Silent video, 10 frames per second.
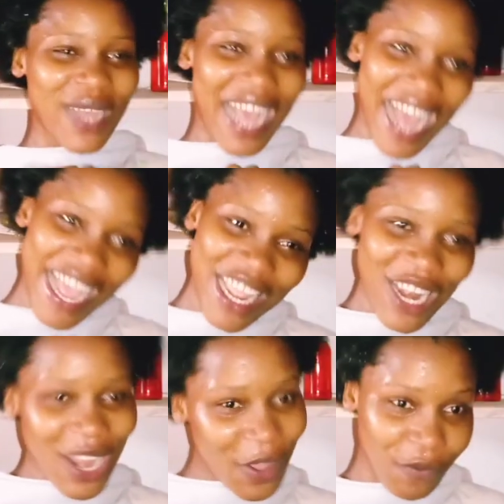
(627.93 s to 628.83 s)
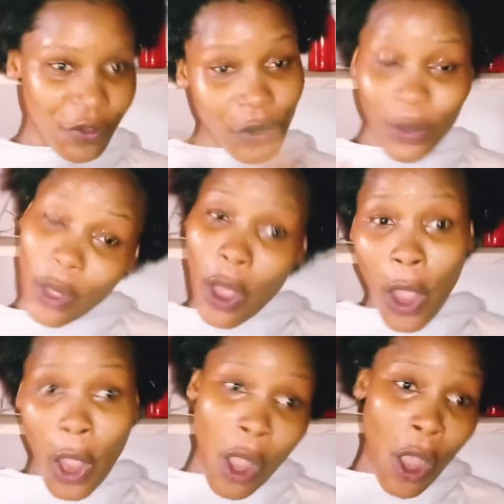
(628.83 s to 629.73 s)
I love you
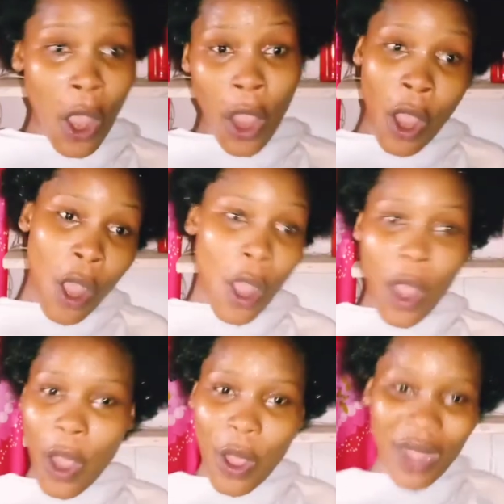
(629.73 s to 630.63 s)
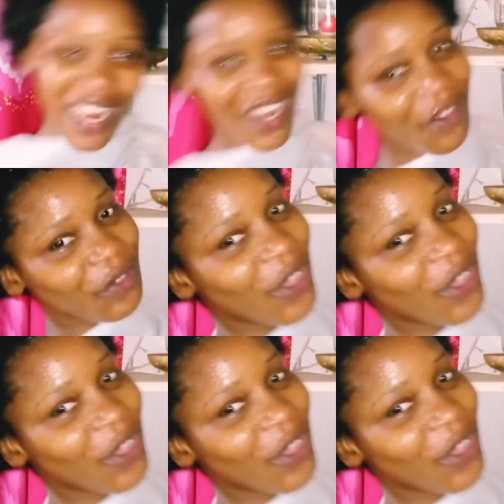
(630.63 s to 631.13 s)
all. I love you